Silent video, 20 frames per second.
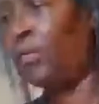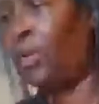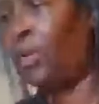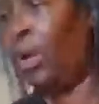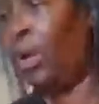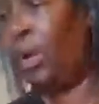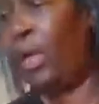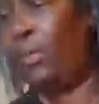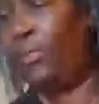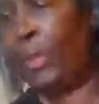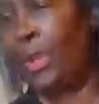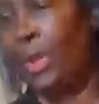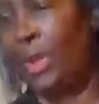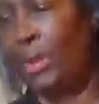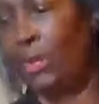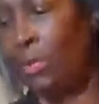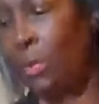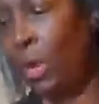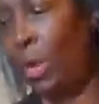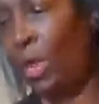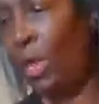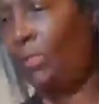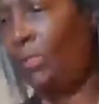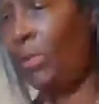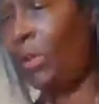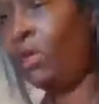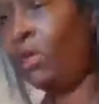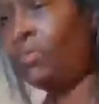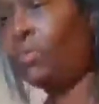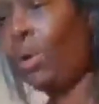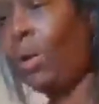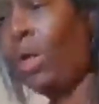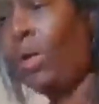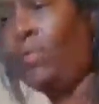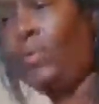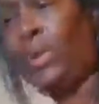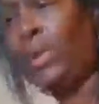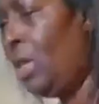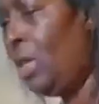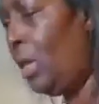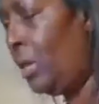royal heaven, in royal heaven, of royal heaven,